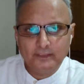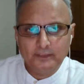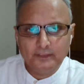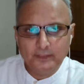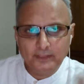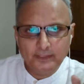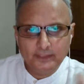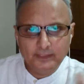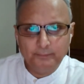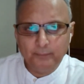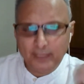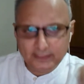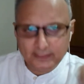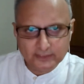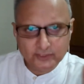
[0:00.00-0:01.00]
uh,
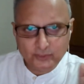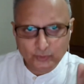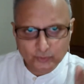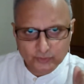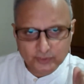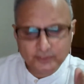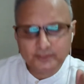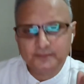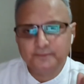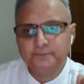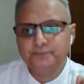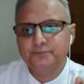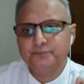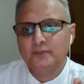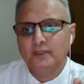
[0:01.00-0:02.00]
milestones,
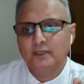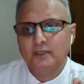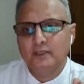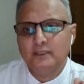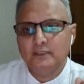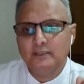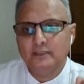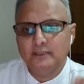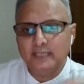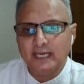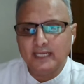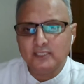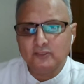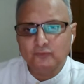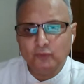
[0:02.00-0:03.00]
that